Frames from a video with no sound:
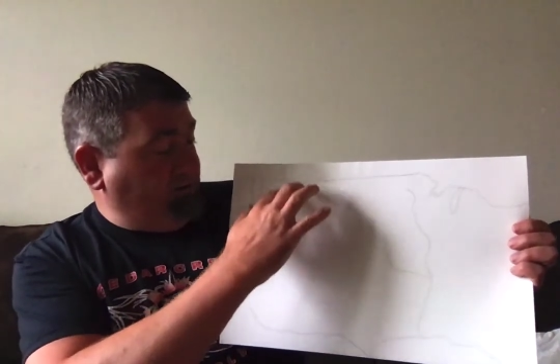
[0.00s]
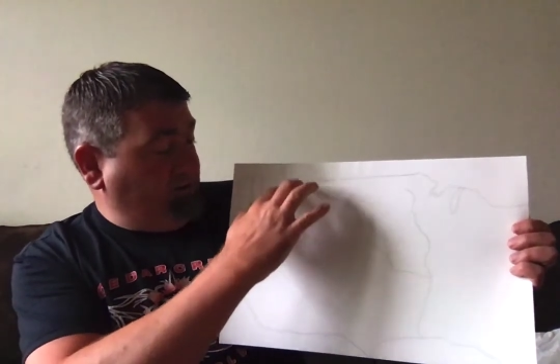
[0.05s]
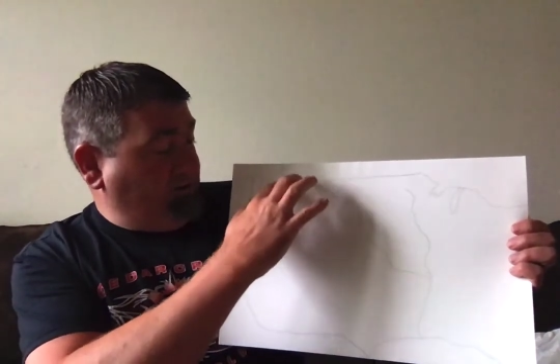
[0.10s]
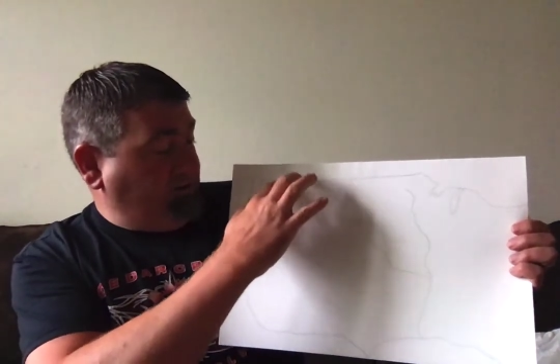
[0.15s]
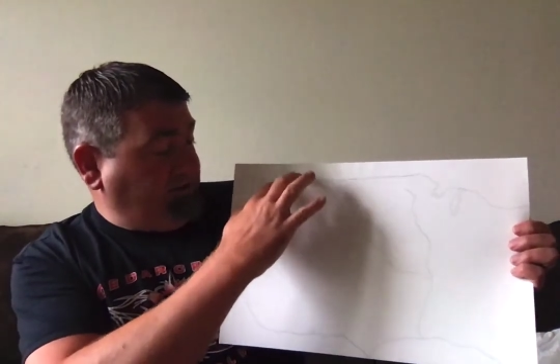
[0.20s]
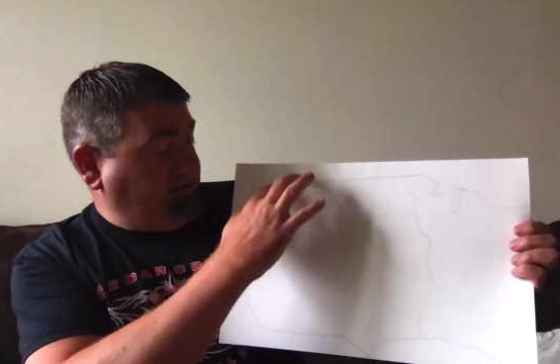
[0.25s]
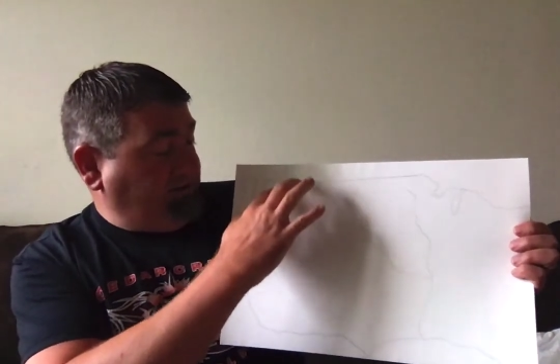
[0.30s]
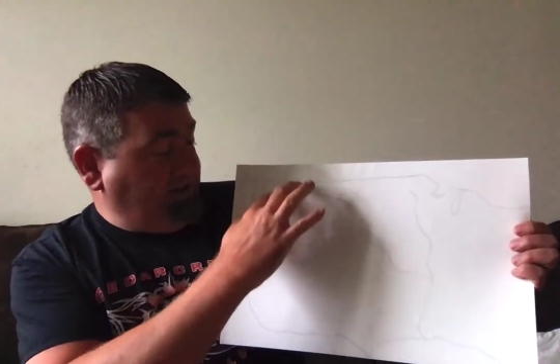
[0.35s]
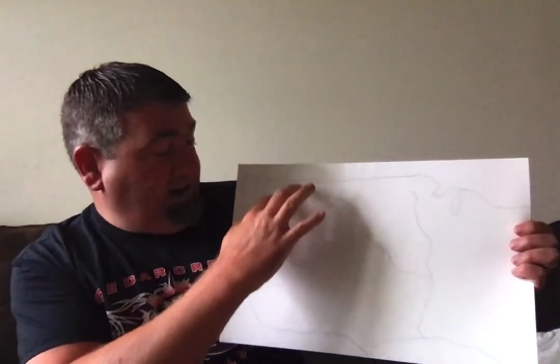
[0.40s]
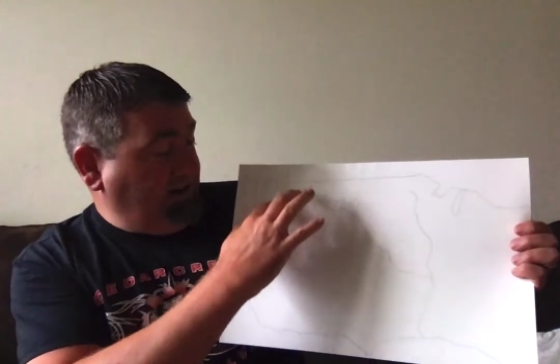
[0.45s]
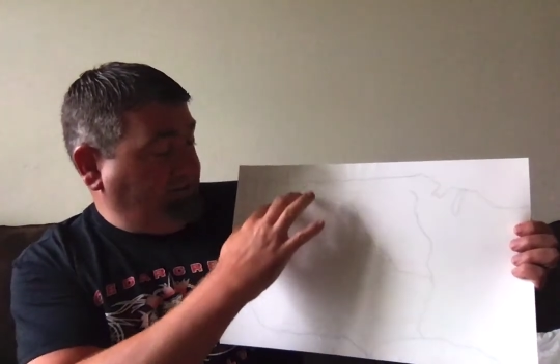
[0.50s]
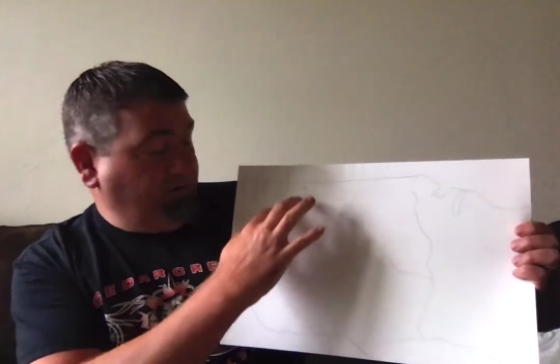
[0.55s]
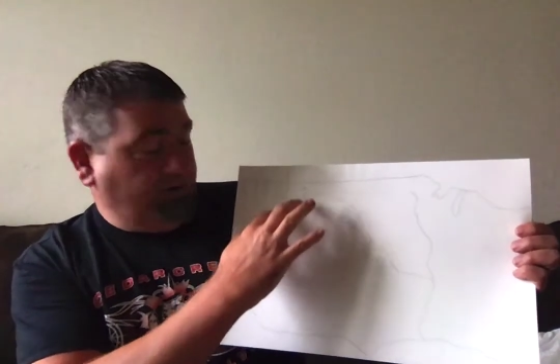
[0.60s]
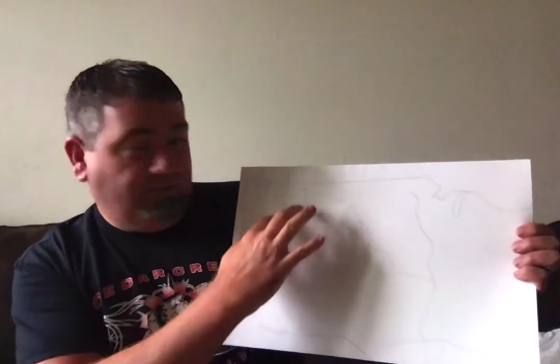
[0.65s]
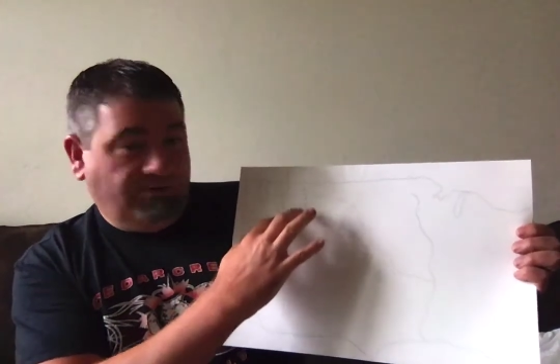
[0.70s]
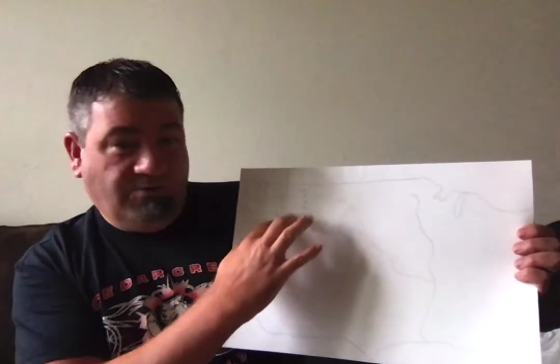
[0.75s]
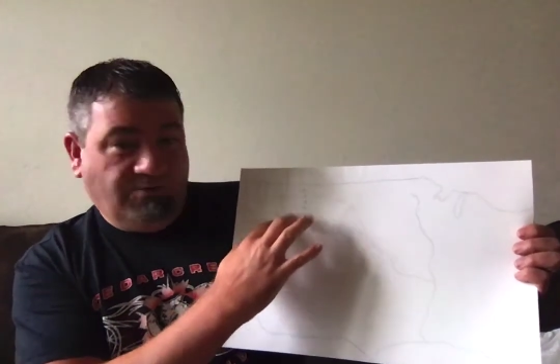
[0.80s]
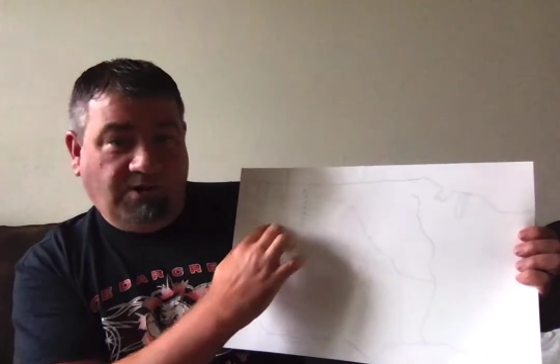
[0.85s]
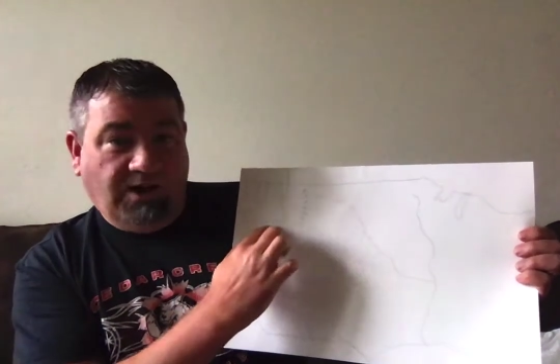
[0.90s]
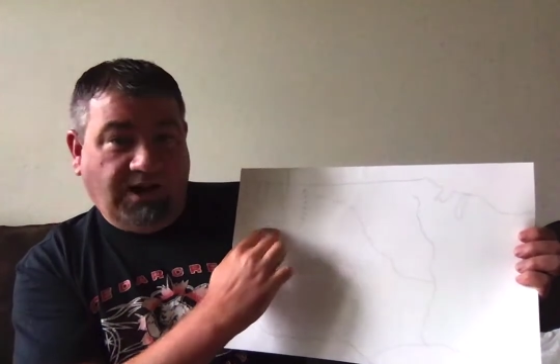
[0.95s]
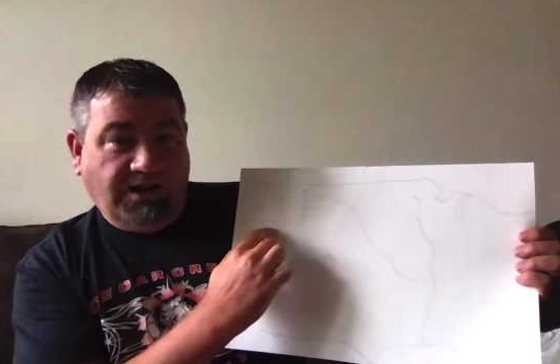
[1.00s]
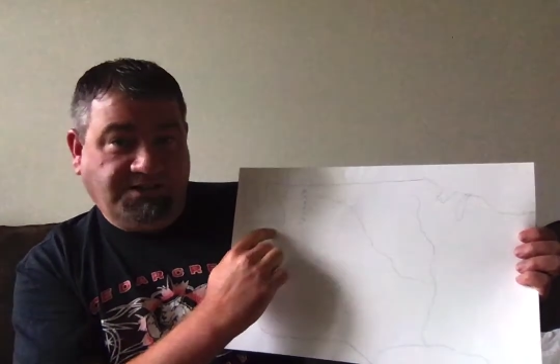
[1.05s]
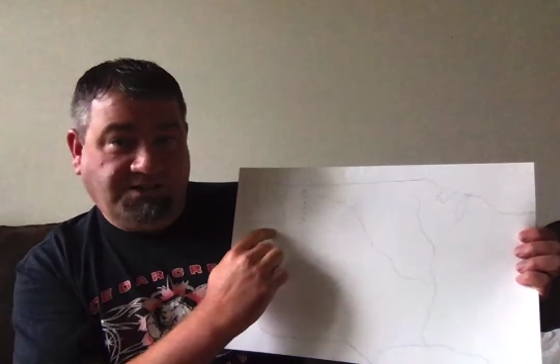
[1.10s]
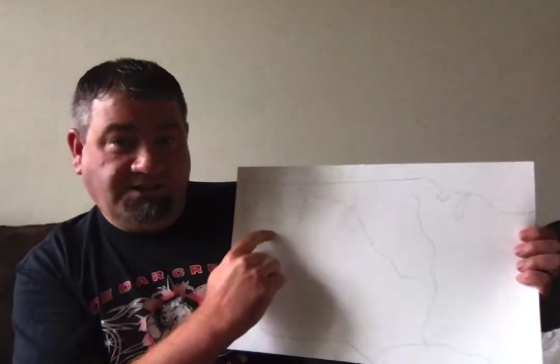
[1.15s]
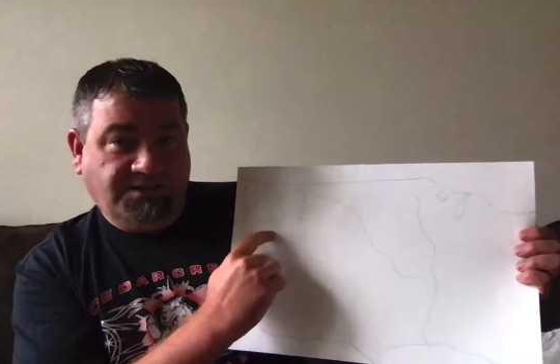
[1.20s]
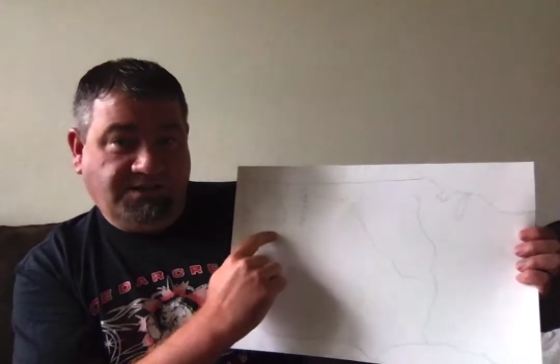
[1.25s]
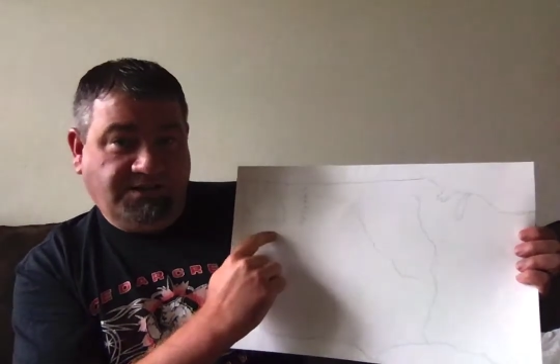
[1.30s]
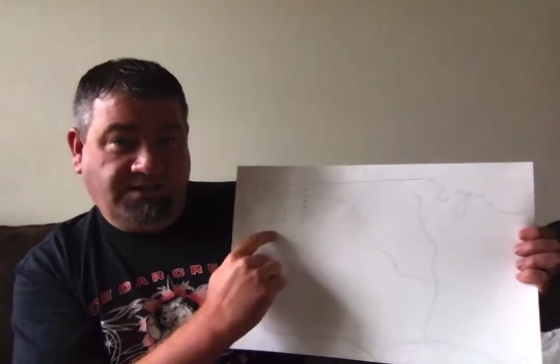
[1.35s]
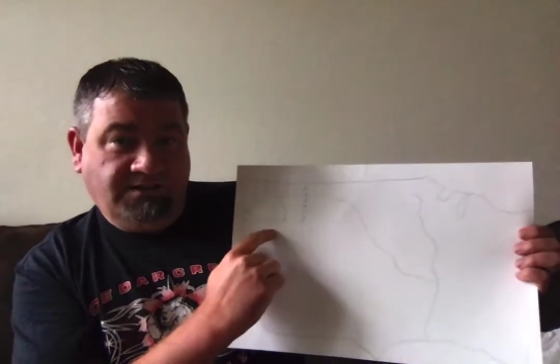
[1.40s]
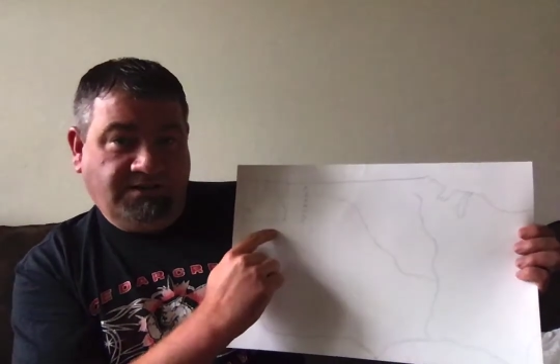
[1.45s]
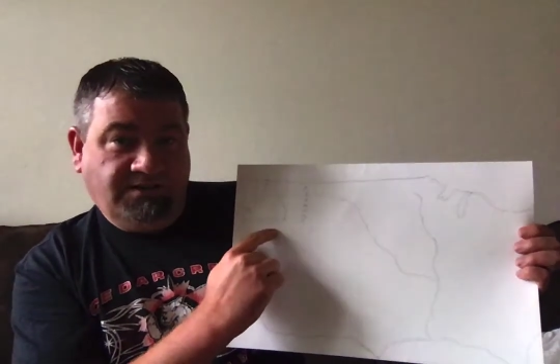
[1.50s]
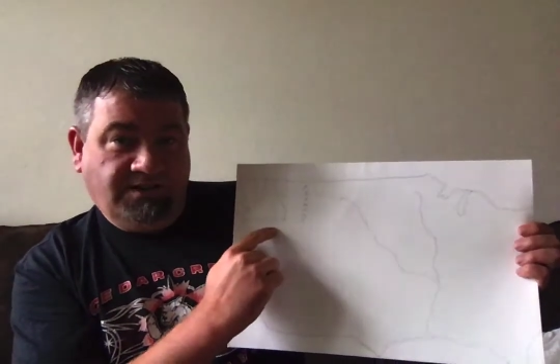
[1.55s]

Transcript: which is halfway through Washington.